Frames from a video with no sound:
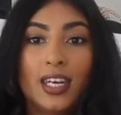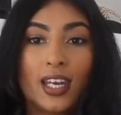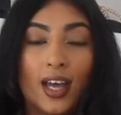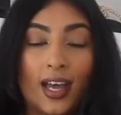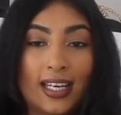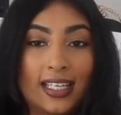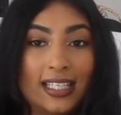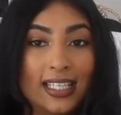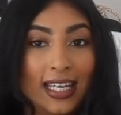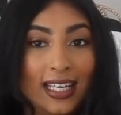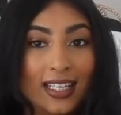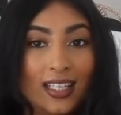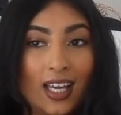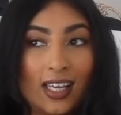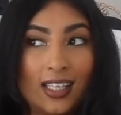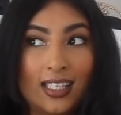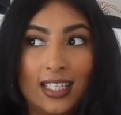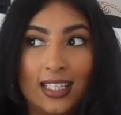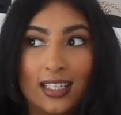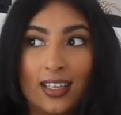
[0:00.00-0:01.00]
nineteen
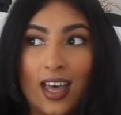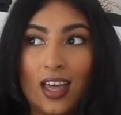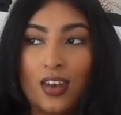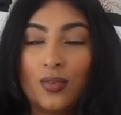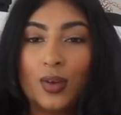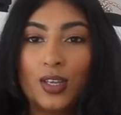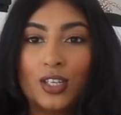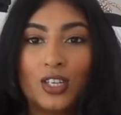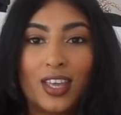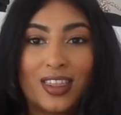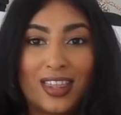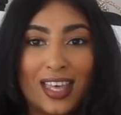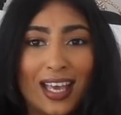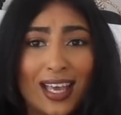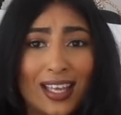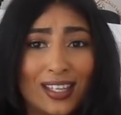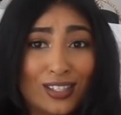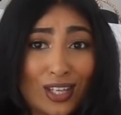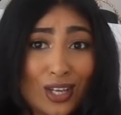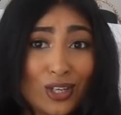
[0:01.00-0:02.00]
ninety-nine, which I
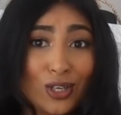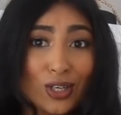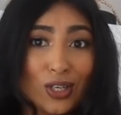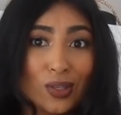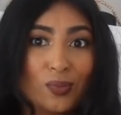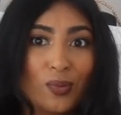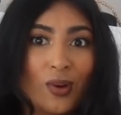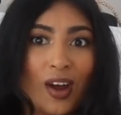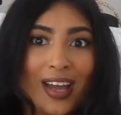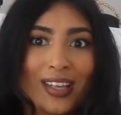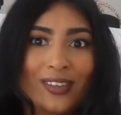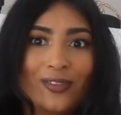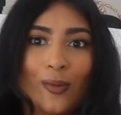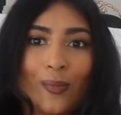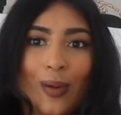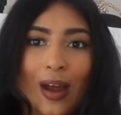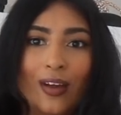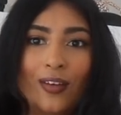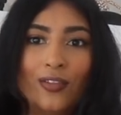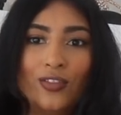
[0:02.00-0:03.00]
think is such a good price for a
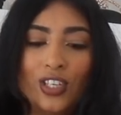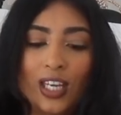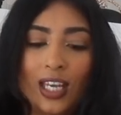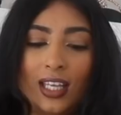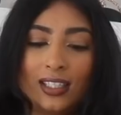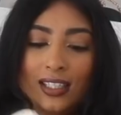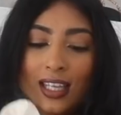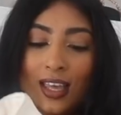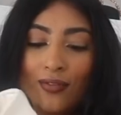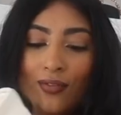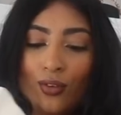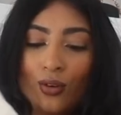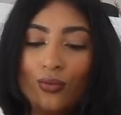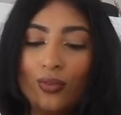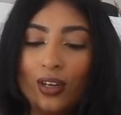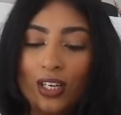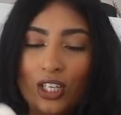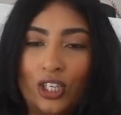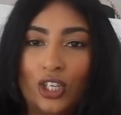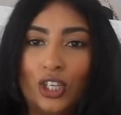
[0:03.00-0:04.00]
pair of jeans. They feel
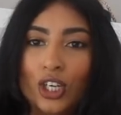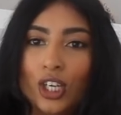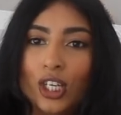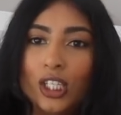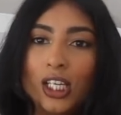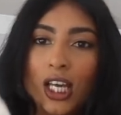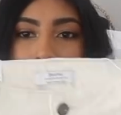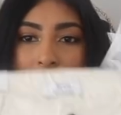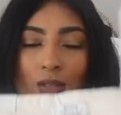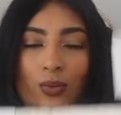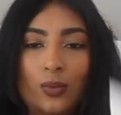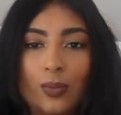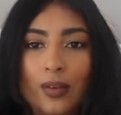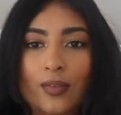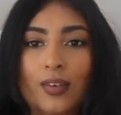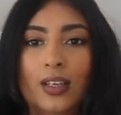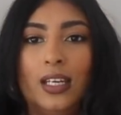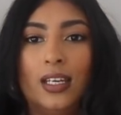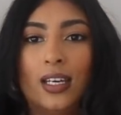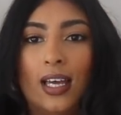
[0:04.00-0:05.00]
really good. This would be
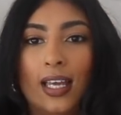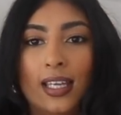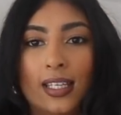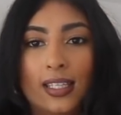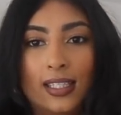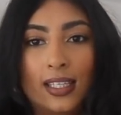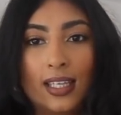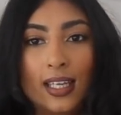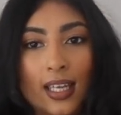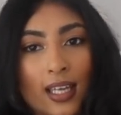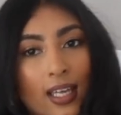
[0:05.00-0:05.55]
really nice.